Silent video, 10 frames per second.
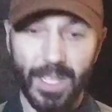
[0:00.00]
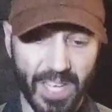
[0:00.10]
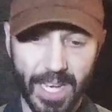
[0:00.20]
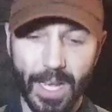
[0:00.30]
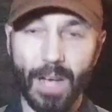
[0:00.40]

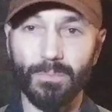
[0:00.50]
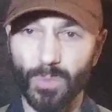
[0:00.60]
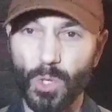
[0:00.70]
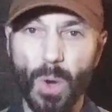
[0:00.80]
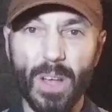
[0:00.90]

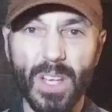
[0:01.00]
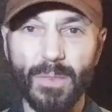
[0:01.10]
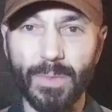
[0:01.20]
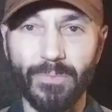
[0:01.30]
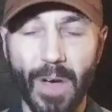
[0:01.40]
Go out and
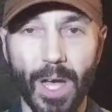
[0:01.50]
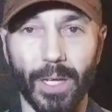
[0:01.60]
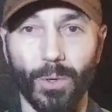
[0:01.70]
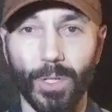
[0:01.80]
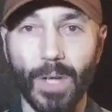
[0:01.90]
have some
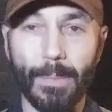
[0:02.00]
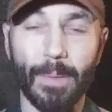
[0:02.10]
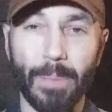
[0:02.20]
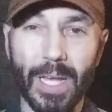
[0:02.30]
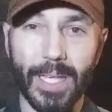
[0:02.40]
fun, or grab
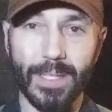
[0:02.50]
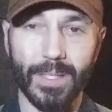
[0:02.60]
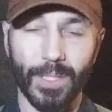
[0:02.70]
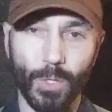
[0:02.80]
your buddies.